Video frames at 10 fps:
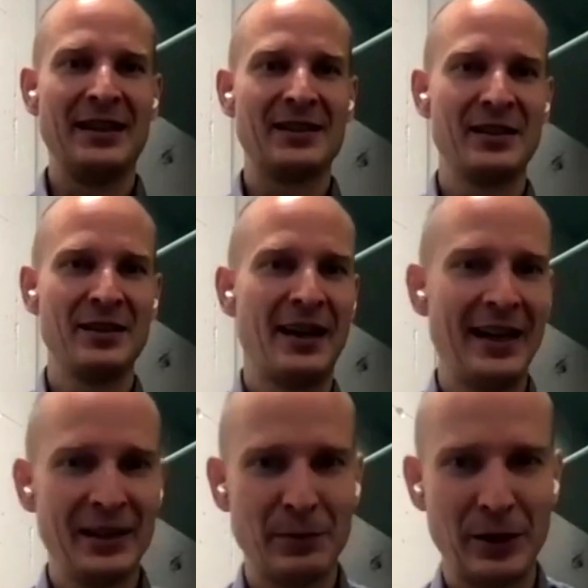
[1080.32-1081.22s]
a, it's a
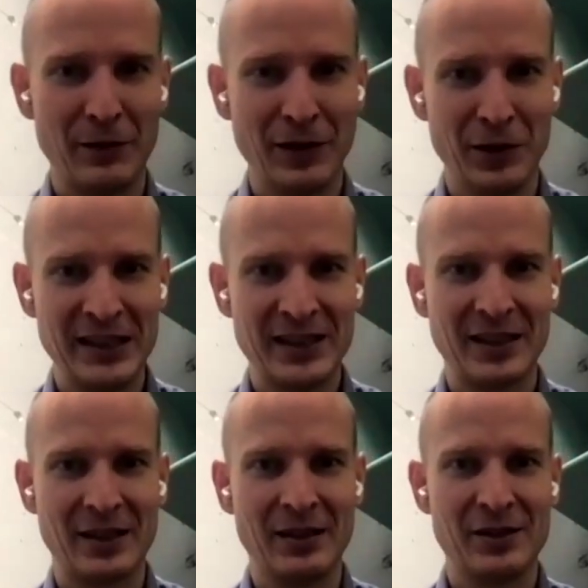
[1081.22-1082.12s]
nightmare of a
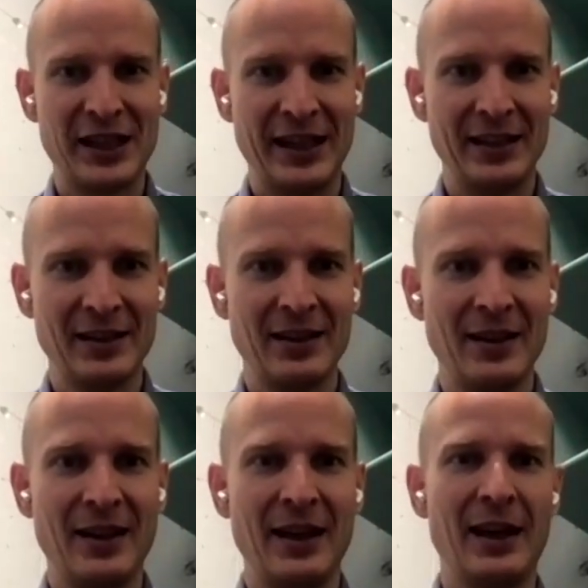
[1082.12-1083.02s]
logistical chain.
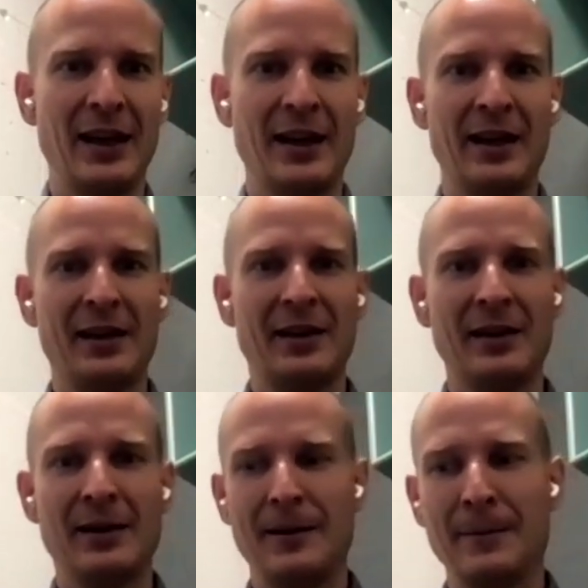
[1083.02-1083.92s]
And
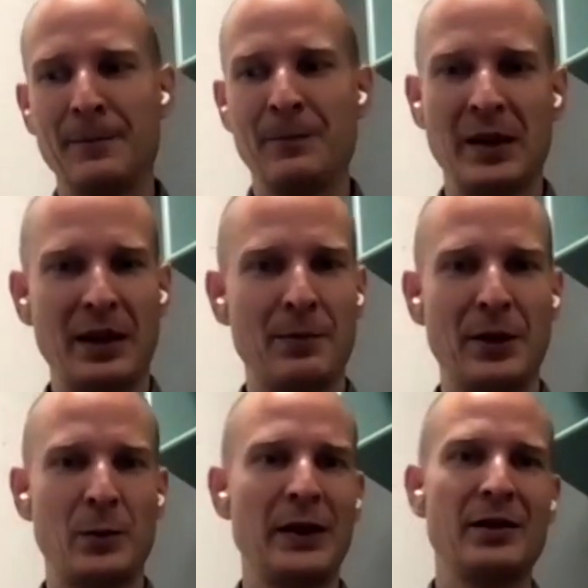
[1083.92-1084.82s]
um
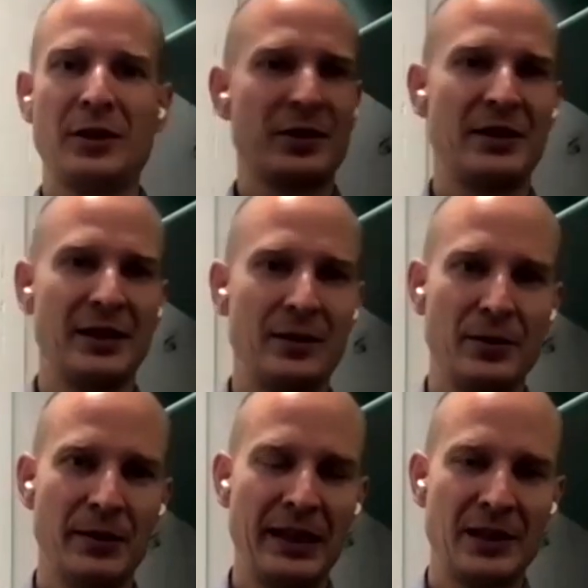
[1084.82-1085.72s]
But we just need
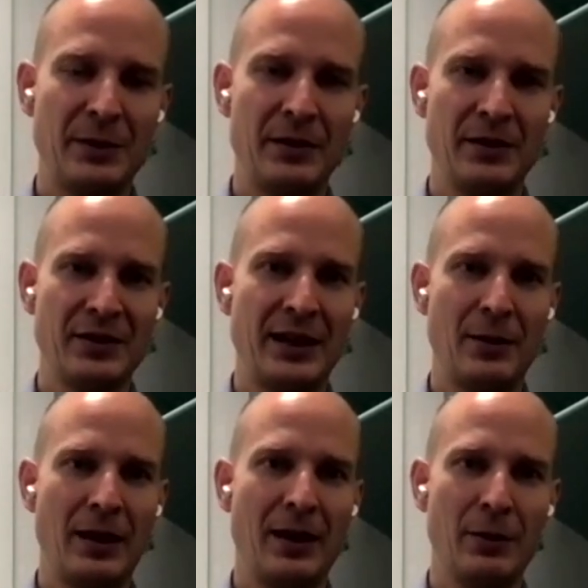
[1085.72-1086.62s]
to experience
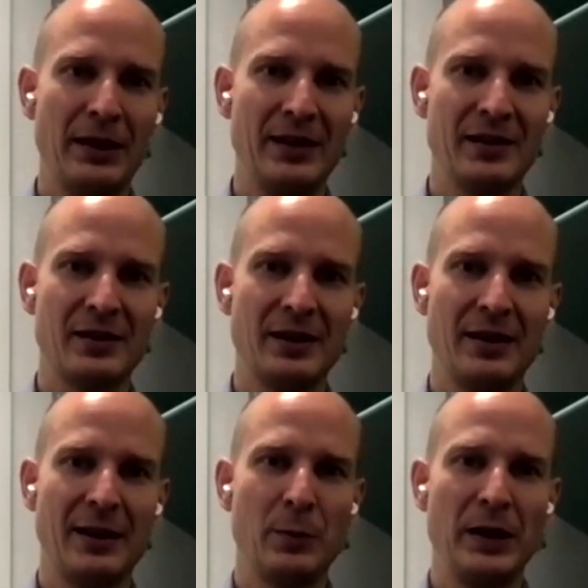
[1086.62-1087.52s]
how, how it is.
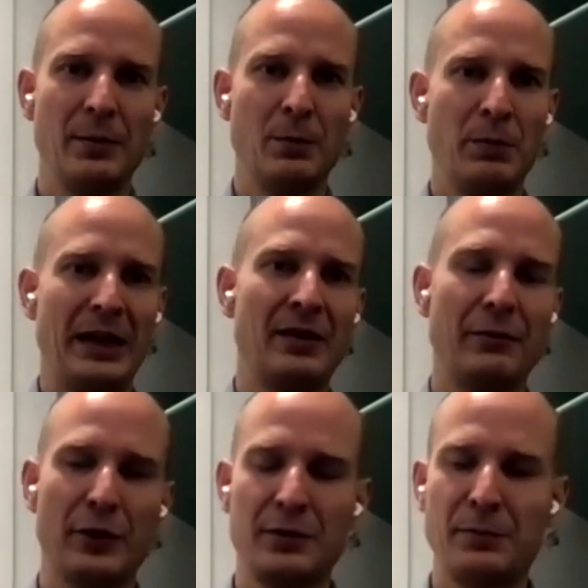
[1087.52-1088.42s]
And then we made
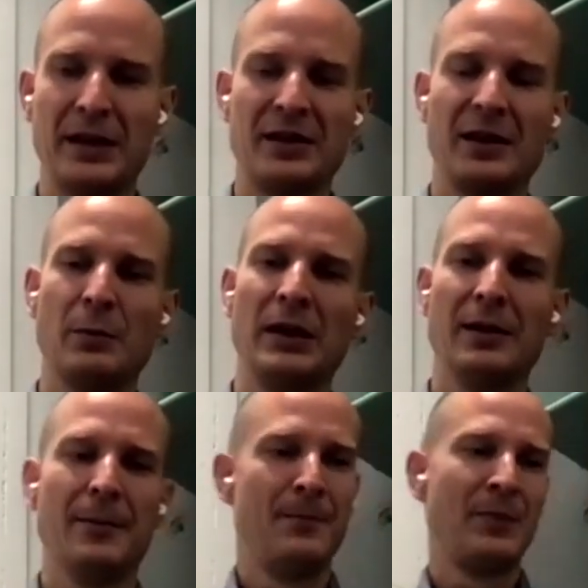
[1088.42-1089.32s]
the first batch and
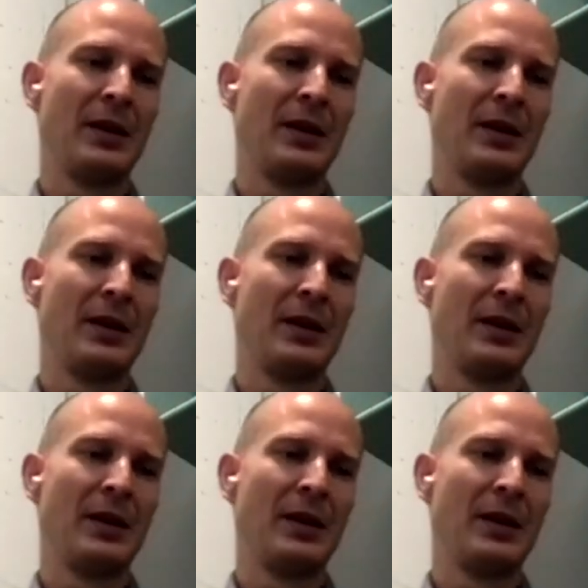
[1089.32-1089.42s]
we